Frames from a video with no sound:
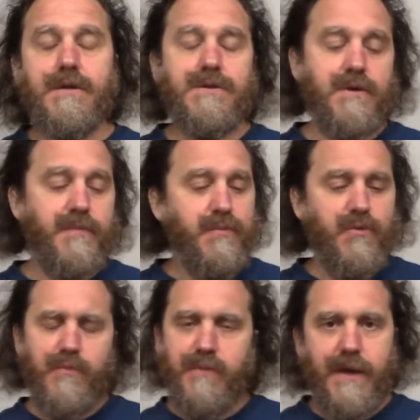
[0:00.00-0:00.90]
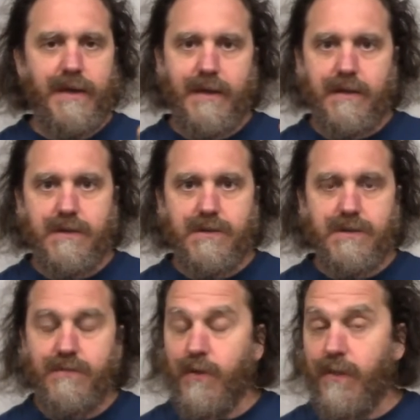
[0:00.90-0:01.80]
So people have been making lenses
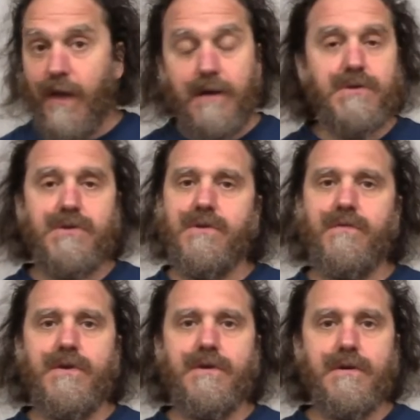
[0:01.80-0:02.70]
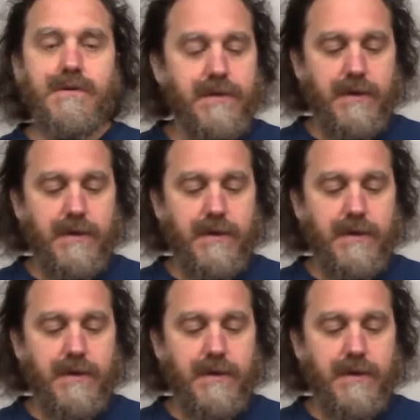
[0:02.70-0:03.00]
for thousands of years,